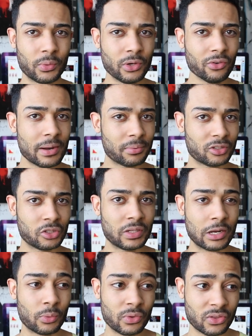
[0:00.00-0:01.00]
And when you're able to
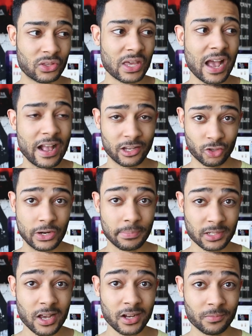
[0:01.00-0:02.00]
do that with that
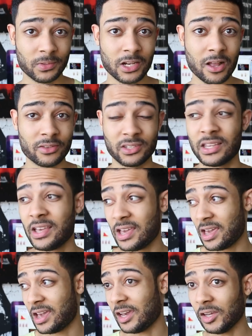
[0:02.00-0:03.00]
extreme circumstance
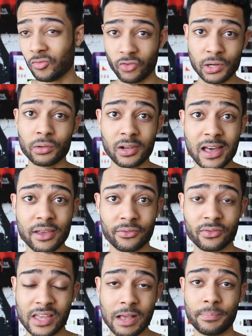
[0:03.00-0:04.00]
in real
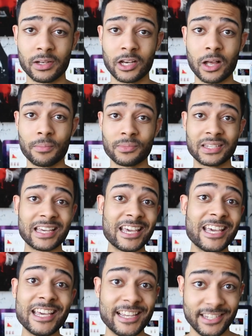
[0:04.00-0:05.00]
life, that becomes
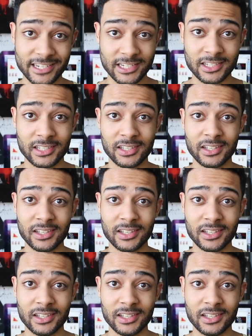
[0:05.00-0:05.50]
easy,